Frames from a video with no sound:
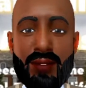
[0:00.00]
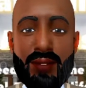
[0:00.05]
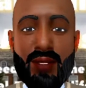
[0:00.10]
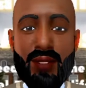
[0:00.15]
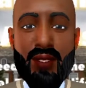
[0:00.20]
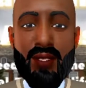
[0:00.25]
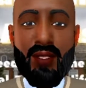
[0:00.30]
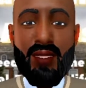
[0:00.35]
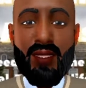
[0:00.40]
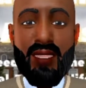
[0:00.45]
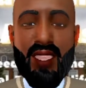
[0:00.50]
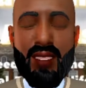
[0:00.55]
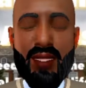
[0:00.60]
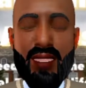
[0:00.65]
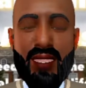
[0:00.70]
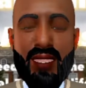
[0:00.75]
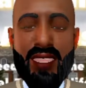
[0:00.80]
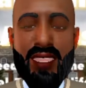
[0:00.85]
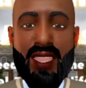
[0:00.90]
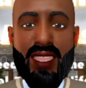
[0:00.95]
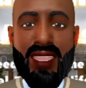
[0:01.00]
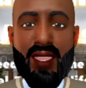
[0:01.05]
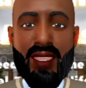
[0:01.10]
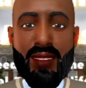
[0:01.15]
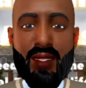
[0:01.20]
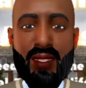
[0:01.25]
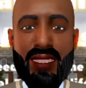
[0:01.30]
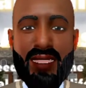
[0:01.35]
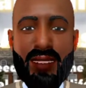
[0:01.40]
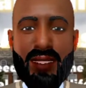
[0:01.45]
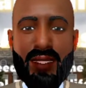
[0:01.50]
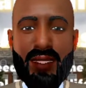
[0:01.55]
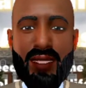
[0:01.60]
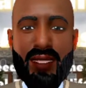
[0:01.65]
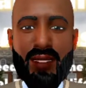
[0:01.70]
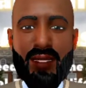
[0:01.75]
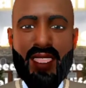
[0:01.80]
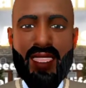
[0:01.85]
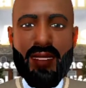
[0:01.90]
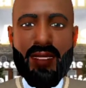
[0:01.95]
you set up your LLC through the
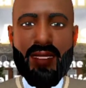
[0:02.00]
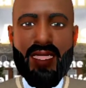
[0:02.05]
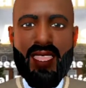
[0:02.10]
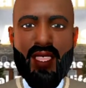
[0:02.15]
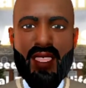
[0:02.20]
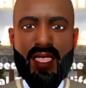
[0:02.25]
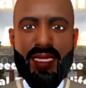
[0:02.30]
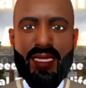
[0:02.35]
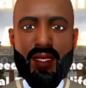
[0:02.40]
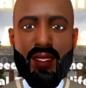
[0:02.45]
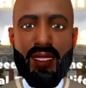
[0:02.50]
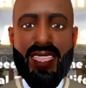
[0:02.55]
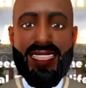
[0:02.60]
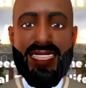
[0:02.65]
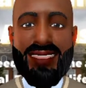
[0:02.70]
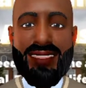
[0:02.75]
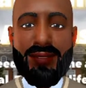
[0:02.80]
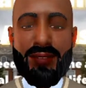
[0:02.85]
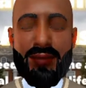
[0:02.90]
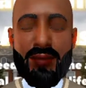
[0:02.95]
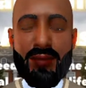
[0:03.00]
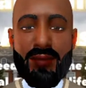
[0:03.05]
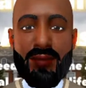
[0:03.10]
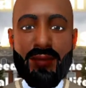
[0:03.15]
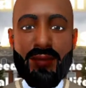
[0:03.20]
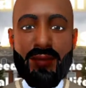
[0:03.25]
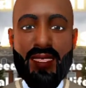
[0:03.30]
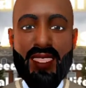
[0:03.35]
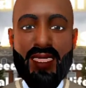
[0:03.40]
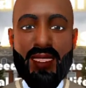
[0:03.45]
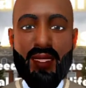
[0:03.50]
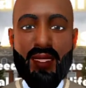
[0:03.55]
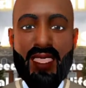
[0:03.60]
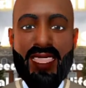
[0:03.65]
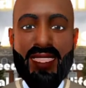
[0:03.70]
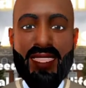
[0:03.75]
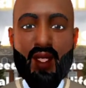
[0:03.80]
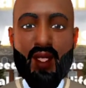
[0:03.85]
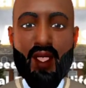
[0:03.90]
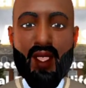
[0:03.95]
Secretary of State, there's
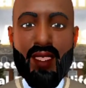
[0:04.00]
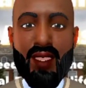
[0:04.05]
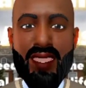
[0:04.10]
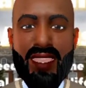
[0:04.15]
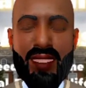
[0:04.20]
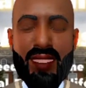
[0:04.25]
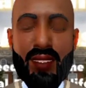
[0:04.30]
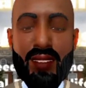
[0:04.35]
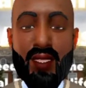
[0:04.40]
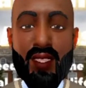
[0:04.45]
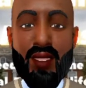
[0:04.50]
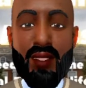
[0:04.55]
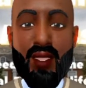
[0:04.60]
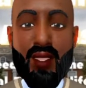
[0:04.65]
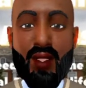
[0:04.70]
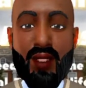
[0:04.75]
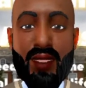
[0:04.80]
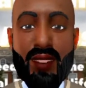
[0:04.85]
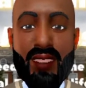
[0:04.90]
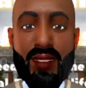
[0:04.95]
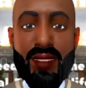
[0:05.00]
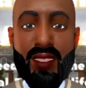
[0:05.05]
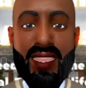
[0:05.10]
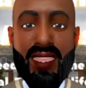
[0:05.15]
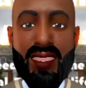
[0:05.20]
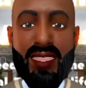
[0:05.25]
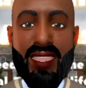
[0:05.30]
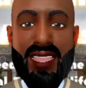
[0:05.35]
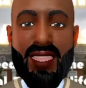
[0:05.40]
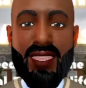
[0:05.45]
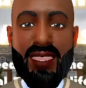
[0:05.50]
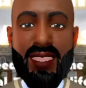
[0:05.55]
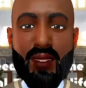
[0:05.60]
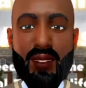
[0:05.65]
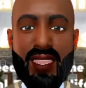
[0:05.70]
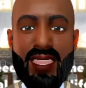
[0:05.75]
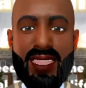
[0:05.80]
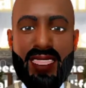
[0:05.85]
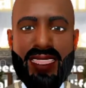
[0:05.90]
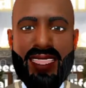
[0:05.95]
paperwork that you go through the Secretary of
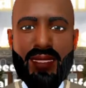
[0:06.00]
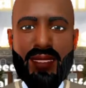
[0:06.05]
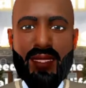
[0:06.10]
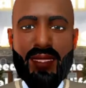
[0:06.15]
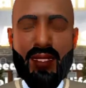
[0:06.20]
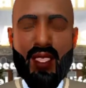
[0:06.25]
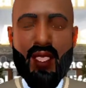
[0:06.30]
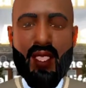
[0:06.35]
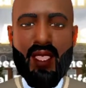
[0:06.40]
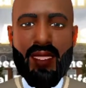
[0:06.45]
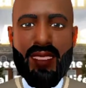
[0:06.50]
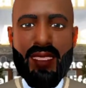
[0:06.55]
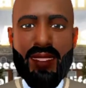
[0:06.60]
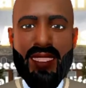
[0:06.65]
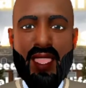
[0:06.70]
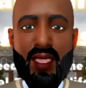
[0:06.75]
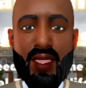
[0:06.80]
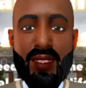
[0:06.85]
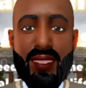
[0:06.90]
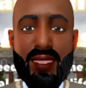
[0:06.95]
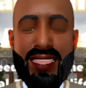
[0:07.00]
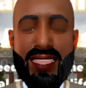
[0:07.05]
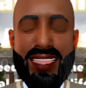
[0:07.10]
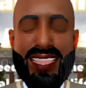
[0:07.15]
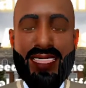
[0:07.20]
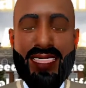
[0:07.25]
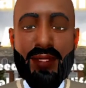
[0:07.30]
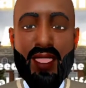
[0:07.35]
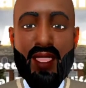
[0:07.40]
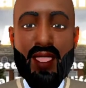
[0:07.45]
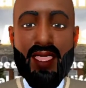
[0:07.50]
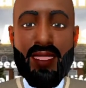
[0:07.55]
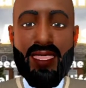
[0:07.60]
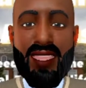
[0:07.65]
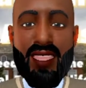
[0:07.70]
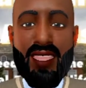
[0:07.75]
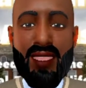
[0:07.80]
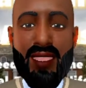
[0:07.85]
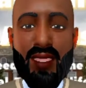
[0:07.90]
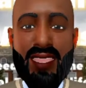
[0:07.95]
State to dissolve your company. All you
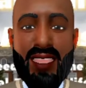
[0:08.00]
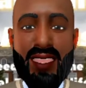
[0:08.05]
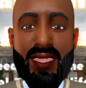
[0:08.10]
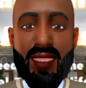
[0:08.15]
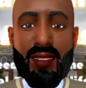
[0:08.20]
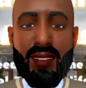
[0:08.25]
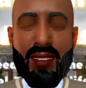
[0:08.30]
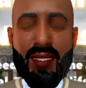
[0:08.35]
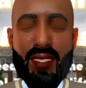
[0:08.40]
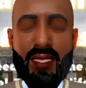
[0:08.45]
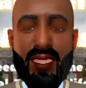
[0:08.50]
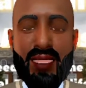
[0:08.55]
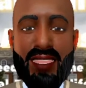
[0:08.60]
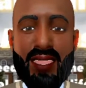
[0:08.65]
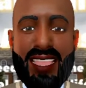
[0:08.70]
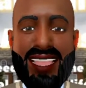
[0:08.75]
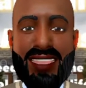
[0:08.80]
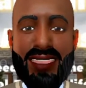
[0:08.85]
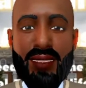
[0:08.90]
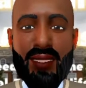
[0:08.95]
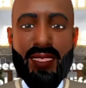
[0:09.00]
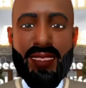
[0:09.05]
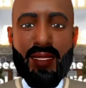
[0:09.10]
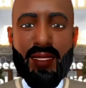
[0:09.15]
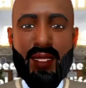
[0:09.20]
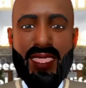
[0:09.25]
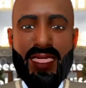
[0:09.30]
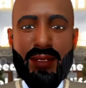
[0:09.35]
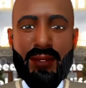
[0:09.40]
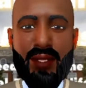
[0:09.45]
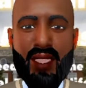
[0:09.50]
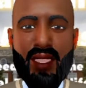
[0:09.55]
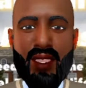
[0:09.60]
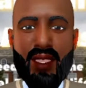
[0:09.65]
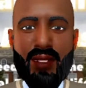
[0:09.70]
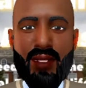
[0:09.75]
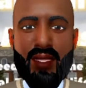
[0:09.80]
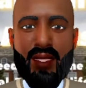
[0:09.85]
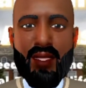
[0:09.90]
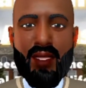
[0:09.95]
have to do, if you're in Texas, or
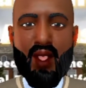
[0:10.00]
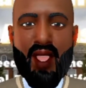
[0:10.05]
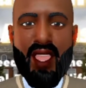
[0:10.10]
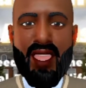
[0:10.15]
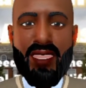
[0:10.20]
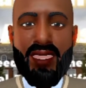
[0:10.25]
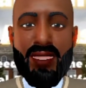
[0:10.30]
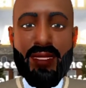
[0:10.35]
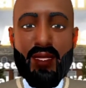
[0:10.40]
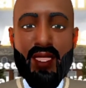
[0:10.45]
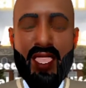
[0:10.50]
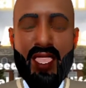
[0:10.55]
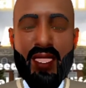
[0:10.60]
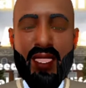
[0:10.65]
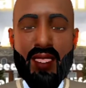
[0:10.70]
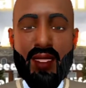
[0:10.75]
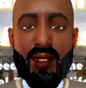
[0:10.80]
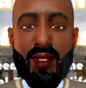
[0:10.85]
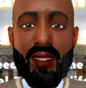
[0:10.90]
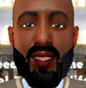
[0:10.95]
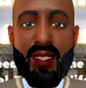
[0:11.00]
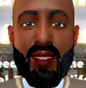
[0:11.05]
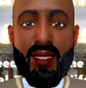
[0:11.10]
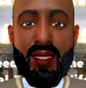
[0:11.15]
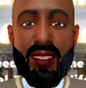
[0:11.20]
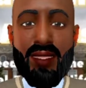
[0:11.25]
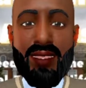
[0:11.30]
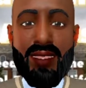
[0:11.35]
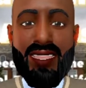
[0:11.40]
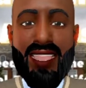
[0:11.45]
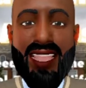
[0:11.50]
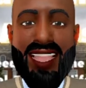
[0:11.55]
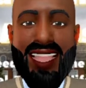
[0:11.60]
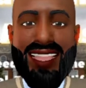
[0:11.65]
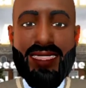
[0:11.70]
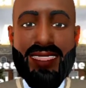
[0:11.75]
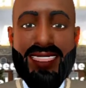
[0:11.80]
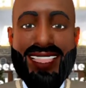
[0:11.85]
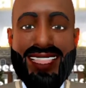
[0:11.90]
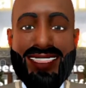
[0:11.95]
if you're in Arkansas, or if you're in
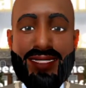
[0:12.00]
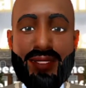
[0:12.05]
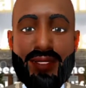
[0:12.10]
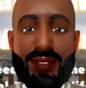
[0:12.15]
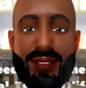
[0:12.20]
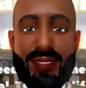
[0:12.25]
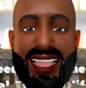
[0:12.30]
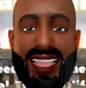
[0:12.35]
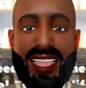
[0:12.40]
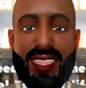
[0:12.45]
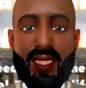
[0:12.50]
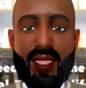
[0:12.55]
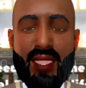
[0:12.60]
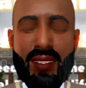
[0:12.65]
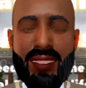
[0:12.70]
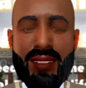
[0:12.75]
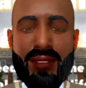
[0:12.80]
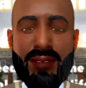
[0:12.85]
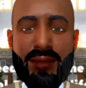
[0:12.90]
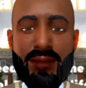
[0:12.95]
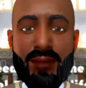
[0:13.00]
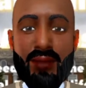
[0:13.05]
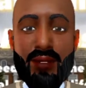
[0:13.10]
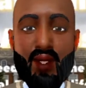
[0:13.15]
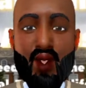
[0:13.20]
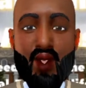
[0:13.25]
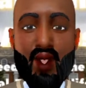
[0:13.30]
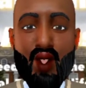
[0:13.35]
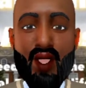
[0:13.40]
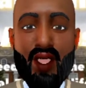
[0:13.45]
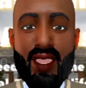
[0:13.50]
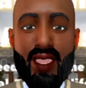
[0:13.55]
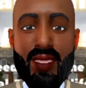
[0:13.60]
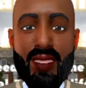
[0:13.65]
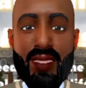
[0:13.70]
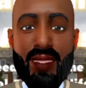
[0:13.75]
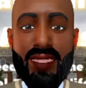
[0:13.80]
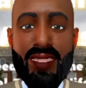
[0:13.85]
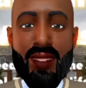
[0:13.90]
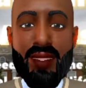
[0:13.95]
Louisiana, Alabama, Florida,
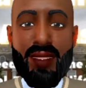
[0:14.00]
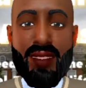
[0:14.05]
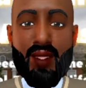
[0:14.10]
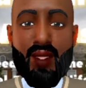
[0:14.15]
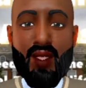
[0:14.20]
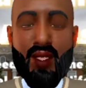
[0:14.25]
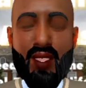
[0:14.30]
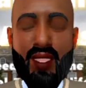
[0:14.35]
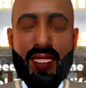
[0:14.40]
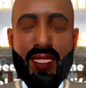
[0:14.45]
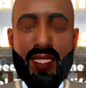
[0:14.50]
New York,